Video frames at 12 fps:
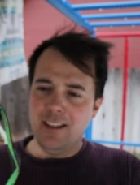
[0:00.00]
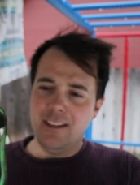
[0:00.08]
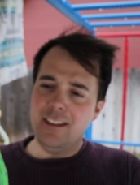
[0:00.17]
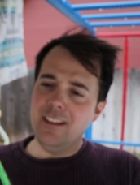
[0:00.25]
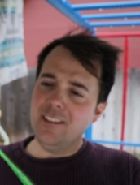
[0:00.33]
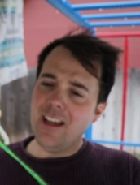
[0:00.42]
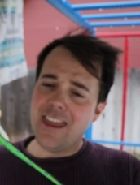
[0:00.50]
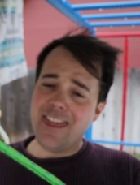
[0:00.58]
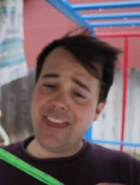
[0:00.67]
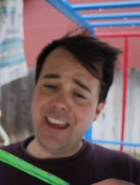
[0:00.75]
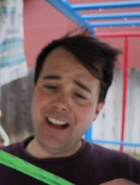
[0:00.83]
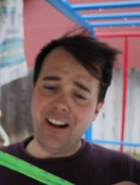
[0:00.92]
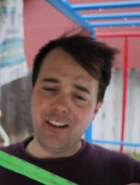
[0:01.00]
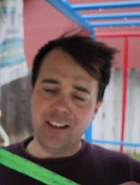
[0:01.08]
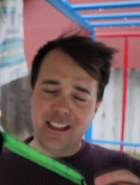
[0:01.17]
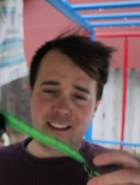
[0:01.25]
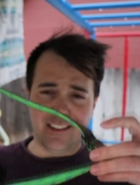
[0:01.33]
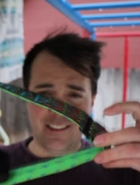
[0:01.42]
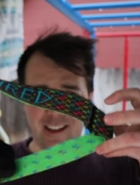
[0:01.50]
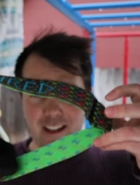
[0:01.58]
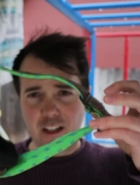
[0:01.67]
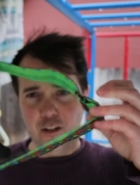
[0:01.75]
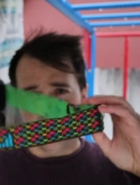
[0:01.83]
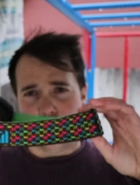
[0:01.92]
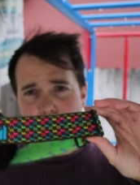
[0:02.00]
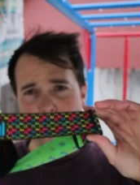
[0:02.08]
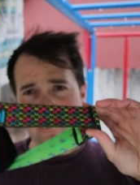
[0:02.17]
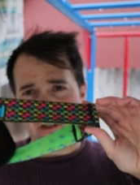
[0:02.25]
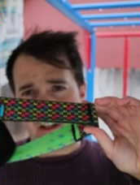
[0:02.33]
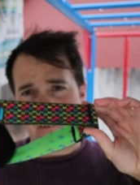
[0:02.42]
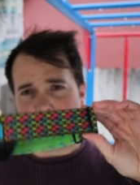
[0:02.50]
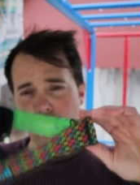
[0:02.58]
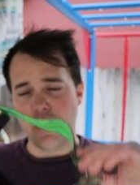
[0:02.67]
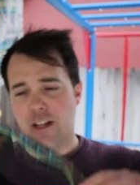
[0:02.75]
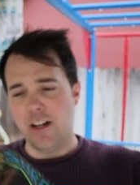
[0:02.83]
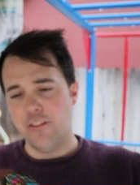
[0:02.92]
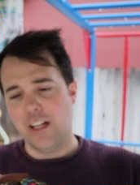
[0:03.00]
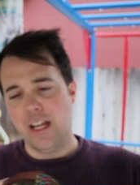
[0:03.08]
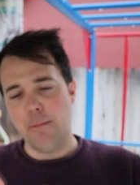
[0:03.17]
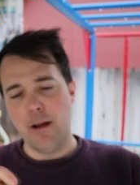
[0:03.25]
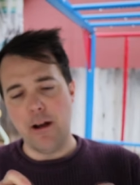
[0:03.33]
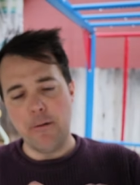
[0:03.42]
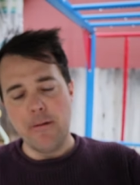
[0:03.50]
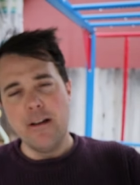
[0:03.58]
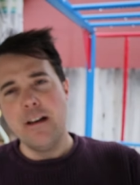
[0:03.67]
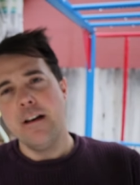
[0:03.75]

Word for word: These, I think, are like the second or third generation that ever came out.